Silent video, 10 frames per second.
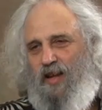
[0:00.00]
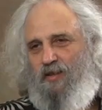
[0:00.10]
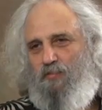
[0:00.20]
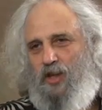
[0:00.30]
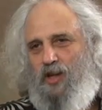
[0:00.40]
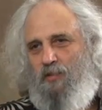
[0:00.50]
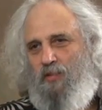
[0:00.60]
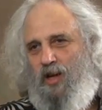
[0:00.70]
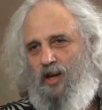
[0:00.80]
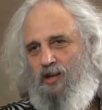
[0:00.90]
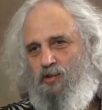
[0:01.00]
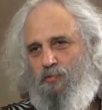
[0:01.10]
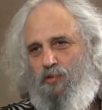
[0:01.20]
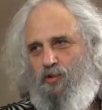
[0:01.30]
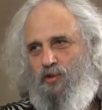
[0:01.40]
had begun my
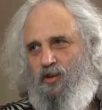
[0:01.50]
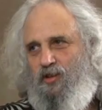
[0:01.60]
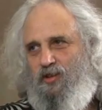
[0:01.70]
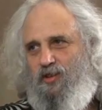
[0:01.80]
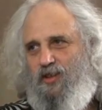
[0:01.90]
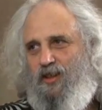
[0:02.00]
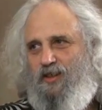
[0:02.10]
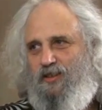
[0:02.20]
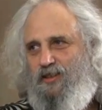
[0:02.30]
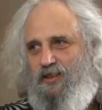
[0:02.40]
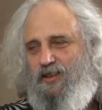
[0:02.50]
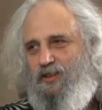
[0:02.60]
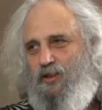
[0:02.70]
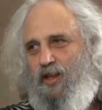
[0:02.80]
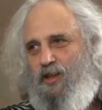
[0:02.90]
entrepreneurial
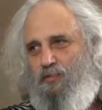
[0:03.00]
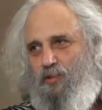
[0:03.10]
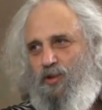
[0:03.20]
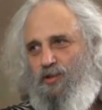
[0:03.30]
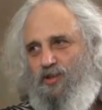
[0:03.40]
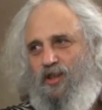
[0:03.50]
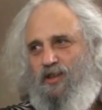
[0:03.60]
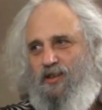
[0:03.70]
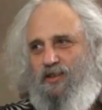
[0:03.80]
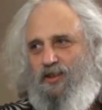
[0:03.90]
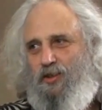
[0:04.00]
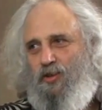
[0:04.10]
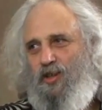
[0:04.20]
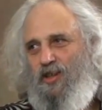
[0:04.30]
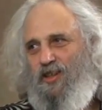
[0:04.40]
record producing
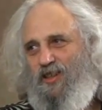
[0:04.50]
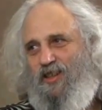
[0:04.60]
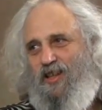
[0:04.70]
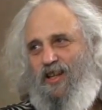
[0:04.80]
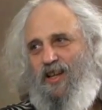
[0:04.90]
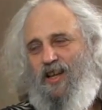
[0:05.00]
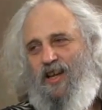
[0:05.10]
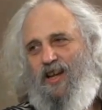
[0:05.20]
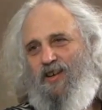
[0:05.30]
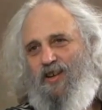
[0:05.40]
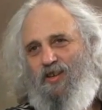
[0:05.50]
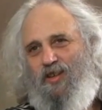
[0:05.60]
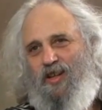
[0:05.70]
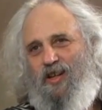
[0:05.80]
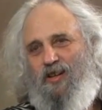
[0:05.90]
career, and
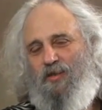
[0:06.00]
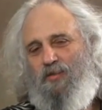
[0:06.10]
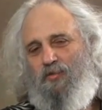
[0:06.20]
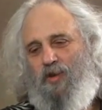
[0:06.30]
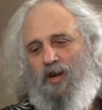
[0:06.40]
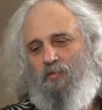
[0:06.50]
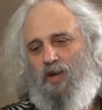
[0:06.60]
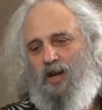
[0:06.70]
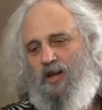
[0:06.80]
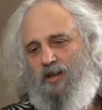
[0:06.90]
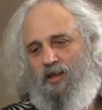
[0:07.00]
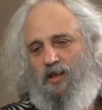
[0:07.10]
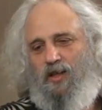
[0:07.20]
a friend of mine